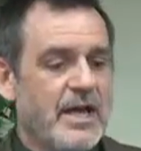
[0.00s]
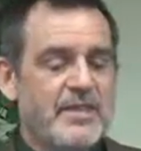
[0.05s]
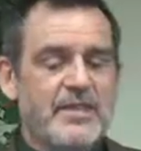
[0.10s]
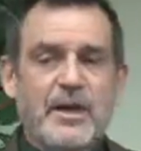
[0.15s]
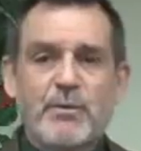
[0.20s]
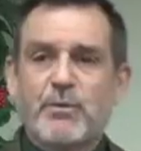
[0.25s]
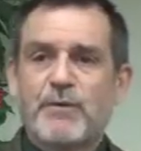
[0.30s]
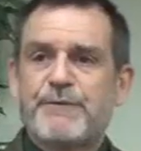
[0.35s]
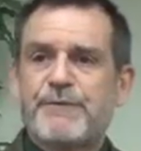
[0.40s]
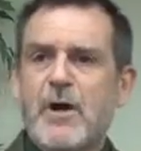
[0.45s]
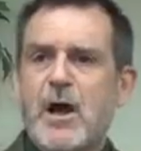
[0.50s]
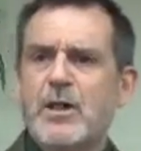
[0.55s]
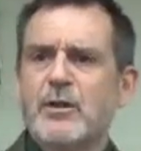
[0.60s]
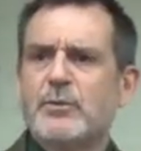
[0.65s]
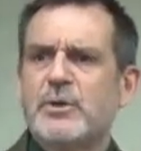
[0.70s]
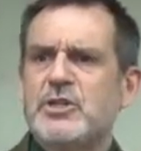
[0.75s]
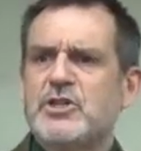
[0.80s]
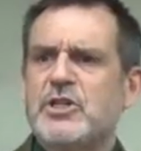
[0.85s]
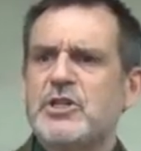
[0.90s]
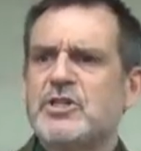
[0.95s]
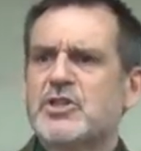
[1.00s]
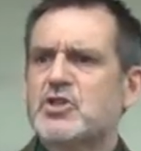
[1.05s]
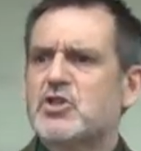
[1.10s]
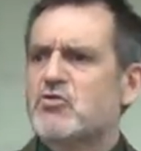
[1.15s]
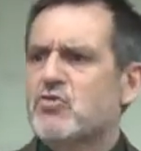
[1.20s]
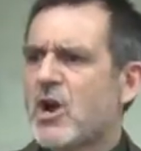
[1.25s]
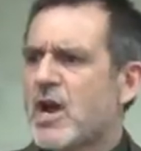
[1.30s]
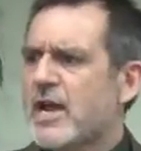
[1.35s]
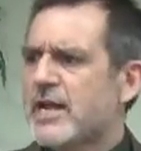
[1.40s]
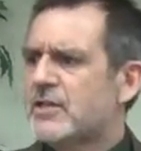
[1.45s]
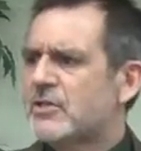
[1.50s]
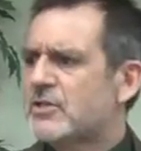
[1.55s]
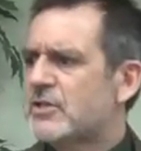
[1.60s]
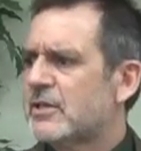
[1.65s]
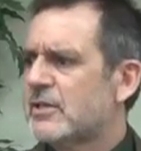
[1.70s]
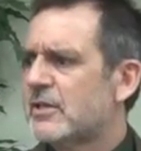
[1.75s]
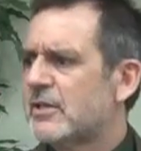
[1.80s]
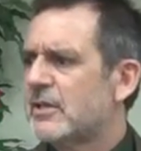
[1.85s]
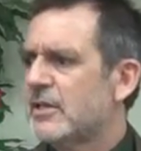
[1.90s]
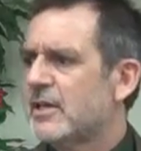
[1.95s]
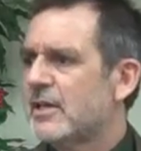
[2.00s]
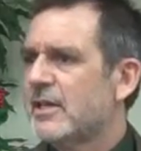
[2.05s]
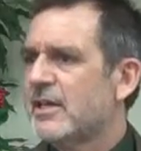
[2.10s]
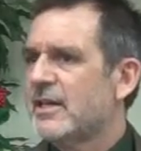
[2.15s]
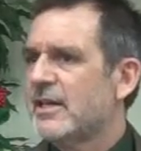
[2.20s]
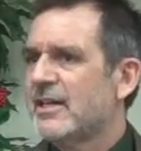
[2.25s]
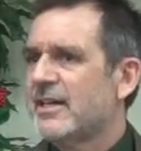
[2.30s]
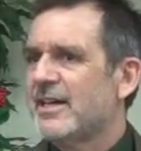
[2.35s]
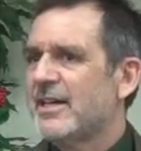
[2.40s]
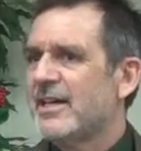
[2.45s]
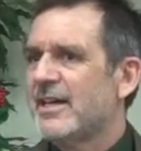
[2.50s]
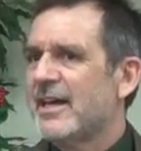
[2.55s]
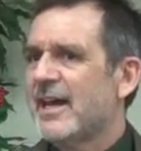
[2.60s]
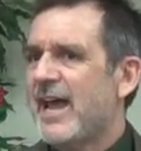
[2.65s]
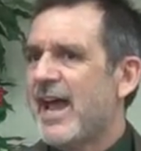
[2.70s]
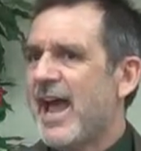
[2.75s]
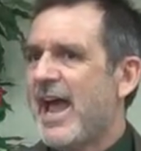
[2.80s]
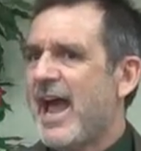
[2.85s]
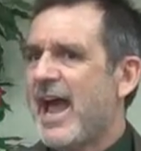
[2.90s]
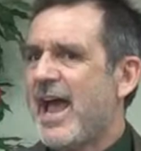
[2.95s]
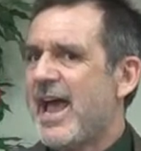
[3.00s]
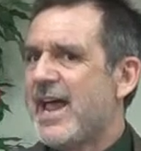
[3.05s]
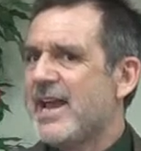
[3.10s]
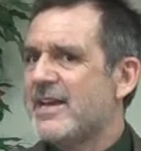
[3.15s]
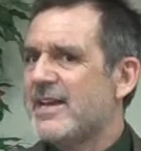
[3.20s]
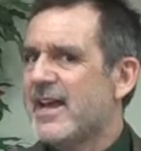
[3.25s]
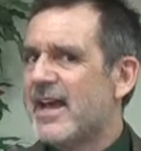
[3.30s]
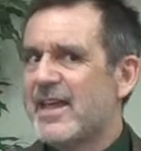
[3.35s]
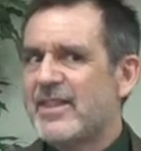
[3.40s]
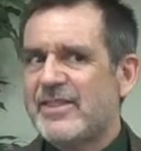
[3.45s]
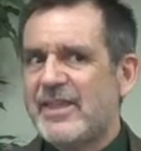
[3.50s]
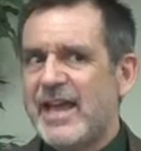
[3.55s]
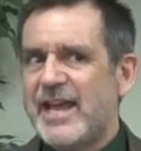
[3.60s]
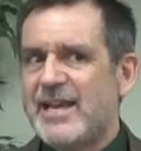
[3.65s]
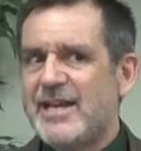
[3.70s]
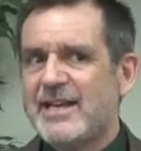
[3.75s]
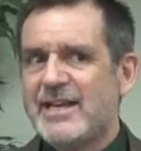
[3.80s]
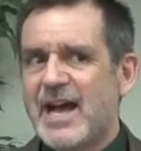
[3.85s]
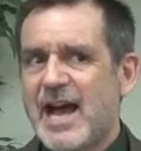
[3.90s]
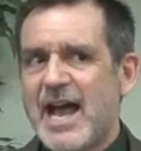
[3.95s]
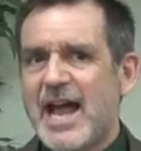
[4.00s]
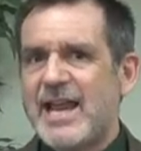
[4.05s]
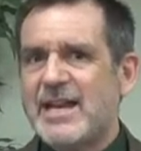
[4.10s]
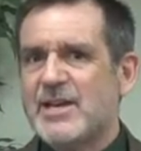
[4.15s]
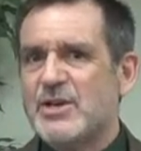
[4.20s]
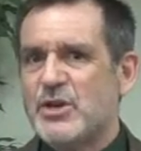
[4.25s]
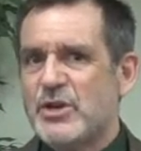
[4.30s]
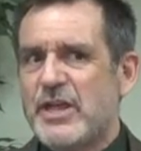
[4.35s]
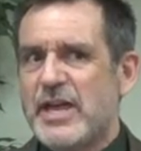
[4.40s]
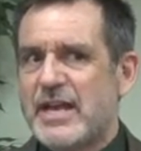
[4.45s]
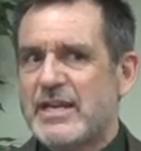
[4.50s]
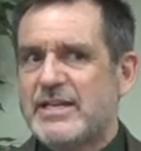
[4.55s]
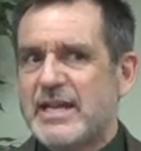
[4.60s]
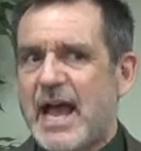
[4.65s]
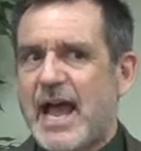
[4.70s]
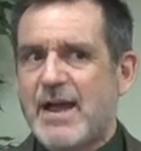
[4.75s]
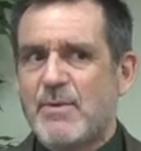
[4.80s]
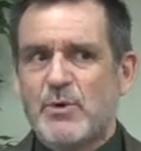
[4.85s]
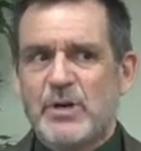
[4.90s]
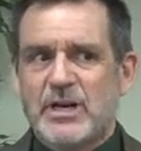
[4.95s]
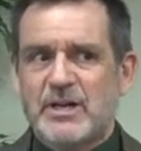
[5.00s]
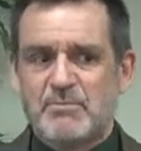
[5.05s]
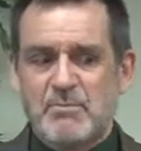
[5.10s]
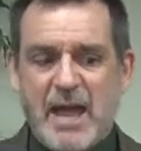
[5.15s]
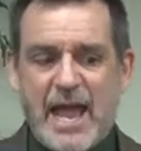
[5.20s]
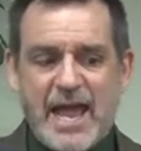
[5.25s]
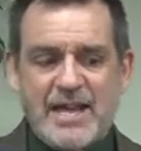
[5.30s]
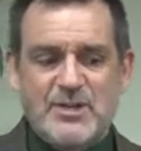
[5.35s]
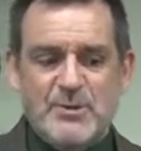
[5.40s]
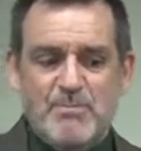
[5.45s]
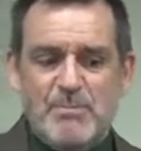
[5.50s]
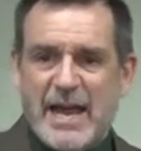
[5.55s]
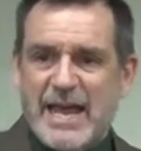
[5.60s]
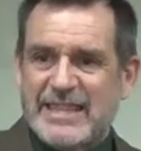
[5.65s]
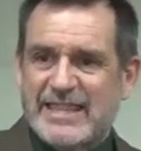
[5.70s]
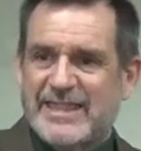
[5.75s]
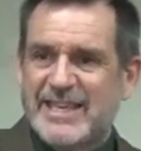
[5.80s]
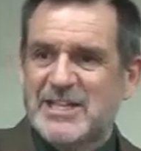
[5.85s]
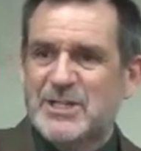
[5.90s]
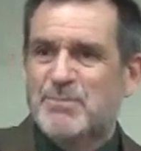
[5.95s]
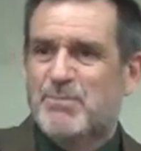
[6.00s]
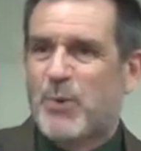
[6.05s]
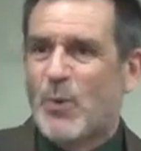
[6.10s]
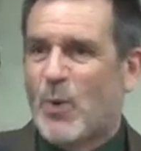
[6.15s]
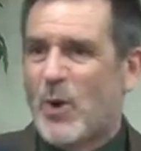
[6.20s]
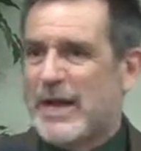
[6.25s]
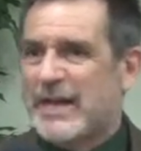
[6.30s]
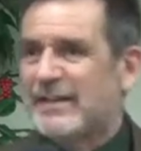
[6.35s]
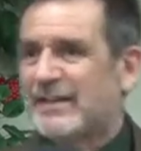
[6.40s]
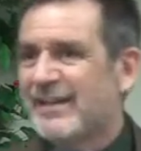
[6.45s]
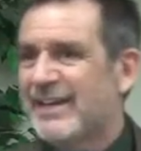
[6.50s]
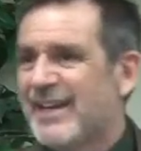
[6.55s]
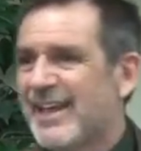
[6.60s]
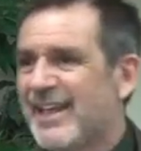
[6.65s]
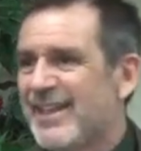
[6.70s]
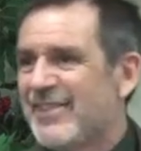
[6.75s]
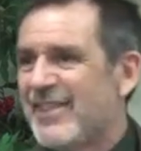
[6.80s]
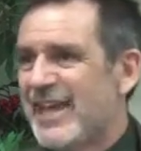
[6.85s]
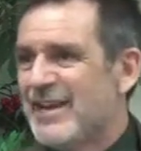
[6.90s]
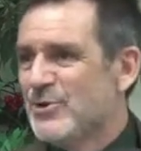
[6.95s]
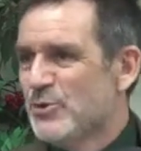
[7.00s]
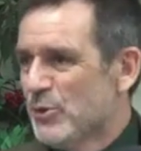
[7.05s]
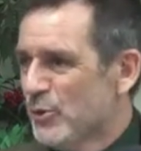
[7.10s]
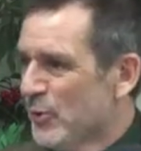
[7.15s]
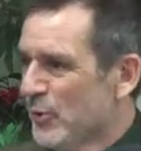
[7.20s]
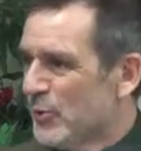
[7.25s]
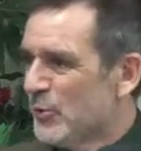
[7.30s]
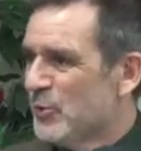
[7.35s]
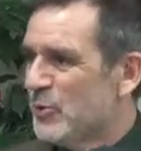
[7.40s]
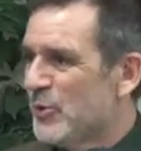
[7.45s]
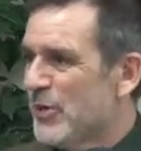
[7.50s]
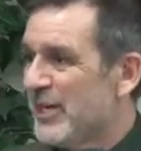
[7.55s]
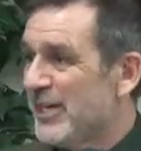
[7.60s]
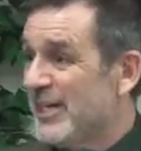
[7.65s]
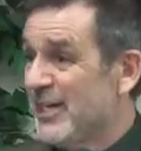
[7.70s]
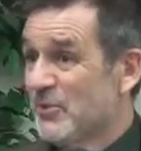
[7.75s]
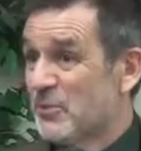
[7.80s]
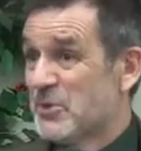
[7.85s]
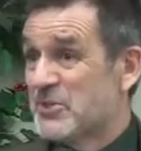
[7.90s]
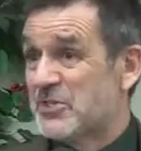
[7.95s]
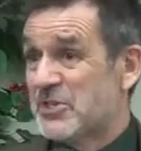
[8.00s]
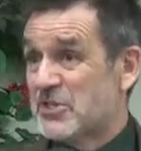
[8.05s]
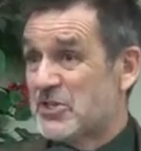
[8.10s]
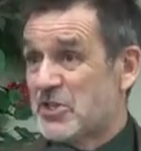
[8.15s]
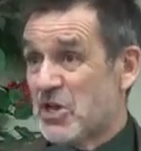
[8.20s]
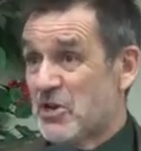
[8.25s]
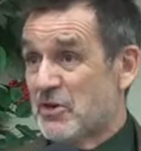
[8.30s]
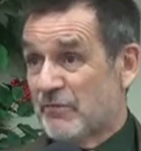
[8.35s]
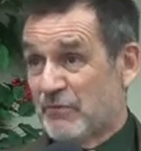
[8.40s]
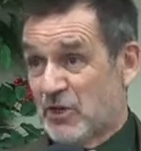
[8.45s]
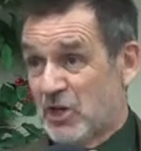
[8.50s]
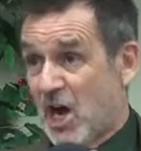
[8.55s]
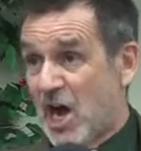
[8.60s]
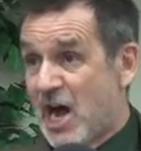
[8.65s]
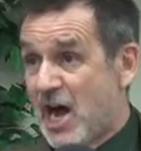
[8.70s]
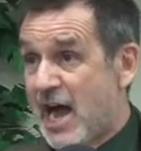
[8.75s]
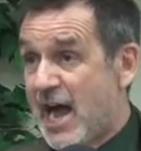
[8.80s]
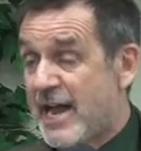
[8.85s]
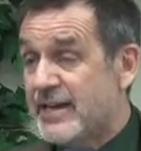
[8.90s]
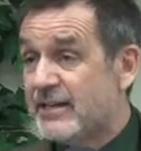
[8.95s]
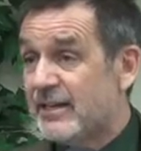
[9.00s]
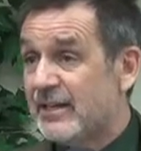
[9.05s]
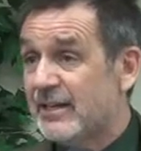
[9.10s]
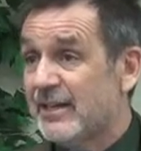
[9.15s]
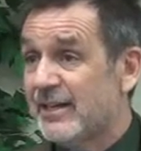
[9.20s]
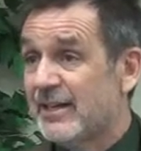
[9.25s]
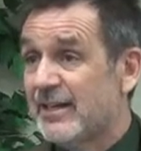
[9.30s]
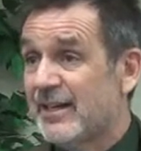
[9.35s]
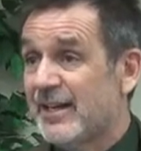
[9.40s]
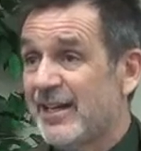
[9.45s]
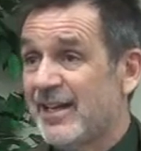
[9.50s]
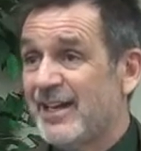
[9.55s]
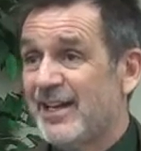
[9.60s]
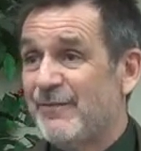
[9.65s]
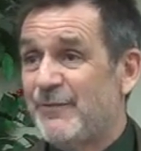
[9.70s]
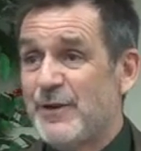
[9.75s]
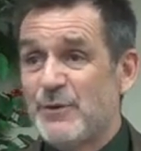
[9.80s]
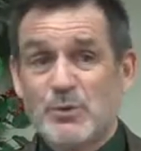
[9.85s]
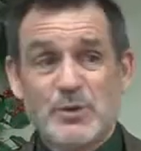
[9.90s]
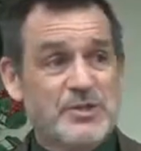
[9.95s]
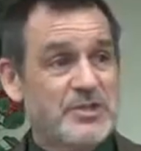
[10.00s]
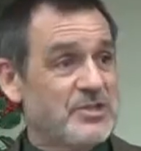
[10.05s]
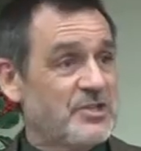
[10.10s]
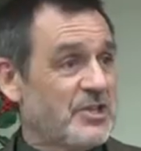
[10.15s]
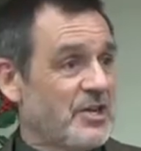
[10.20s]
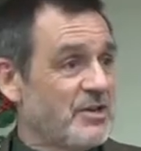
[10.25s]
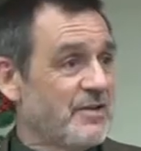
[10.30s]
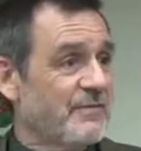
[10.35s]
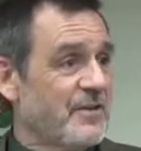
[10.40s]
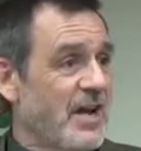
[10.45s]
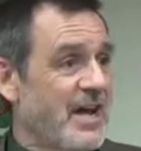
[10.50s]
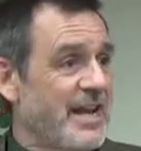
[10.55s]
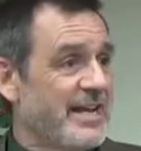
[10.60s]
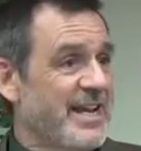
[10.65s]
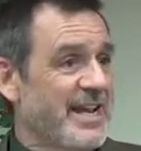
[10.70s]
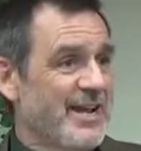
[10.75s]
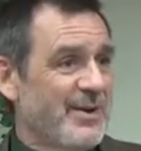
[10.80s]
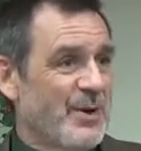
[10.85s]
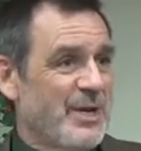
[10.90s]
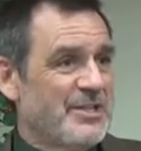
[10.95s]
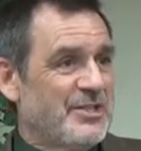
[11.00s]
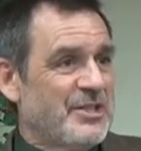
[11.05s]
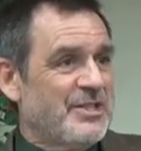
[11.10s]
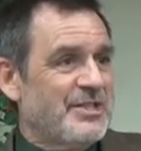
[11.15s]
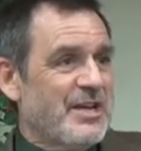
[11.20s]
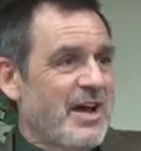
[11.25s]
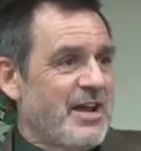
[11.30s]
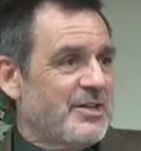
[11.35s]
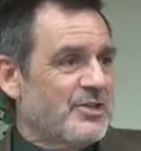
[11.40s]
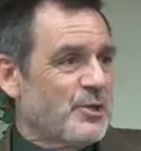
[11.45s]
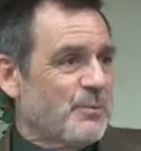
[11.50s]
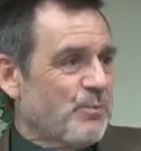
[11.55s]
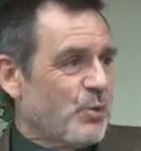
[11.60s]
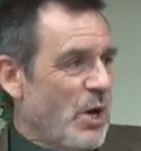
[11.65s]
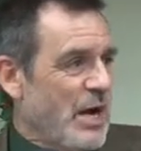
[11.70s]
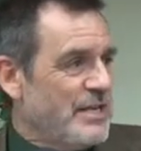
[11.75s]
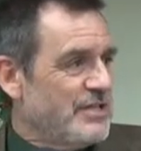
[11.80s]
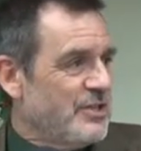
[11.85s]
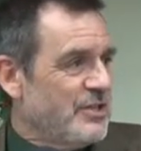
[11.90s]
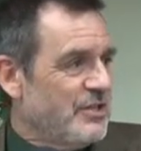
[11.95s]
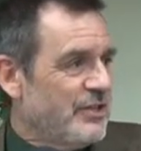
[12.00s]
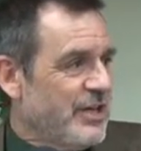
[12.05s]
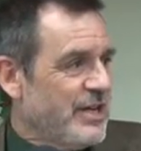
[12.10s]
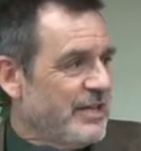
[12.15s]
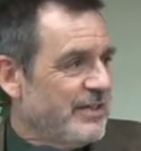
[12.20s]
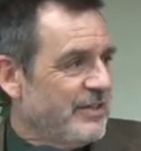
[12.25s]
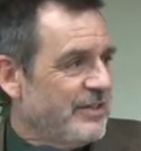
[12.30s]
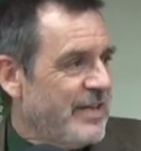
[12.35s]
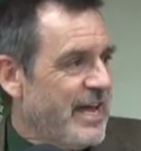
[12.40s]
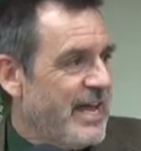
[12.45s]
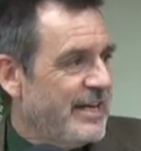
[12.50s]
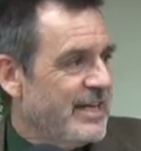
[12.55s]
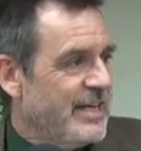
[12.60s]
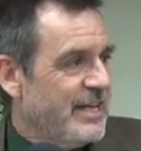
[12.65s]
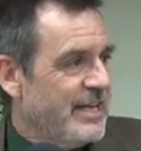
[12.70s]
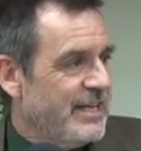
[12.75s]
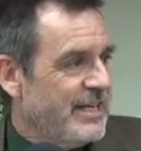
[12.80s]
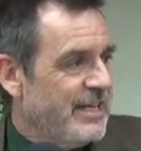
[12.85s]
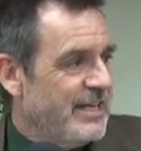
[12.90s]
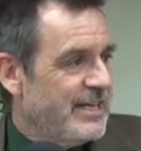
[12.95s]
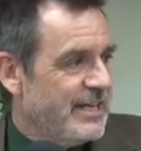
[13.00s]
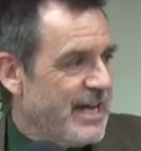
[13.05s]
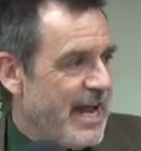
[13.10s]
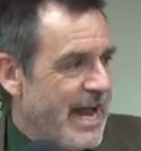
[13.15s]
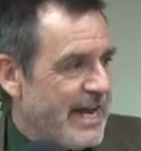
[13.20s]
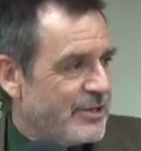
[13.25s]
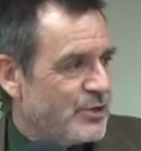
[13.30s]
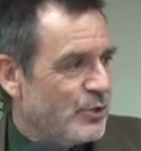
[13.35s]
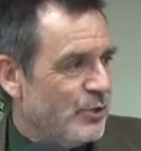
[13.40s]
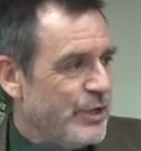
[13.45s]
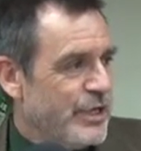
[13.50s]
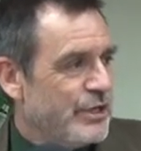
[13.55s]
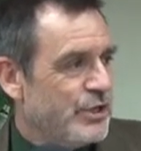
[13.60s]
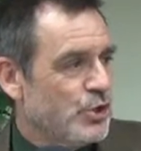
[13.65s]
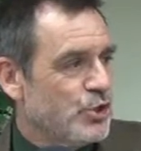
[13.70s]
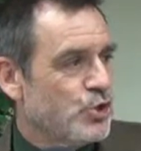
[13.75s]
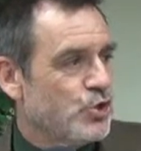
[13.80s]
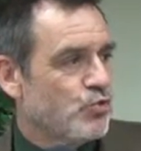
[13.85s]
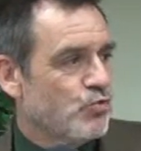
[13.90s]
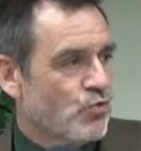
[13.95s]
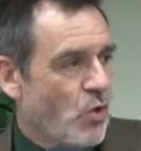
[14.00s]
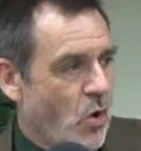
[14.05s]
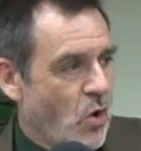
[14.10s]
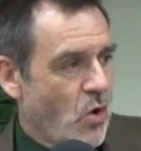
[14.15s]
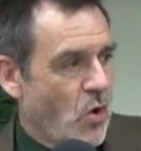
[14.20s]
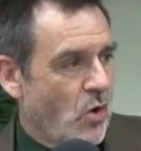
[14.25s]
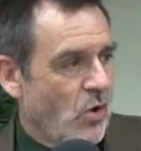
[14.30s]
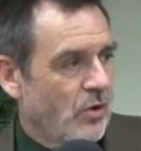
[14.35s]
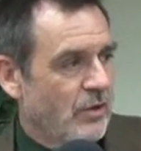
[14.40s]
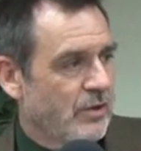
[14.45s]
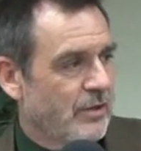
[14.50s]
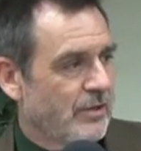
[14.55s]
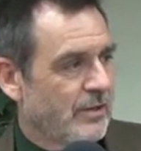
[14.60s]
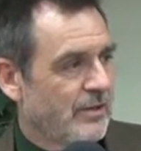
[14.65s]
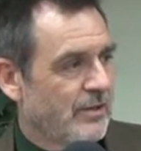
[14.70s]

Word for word: they were following Jesus Christ. And they kind of, I would imagine by this point, they knew he was the Son of God. And if he was the Son of God, is it not a surprising thing that he can actually control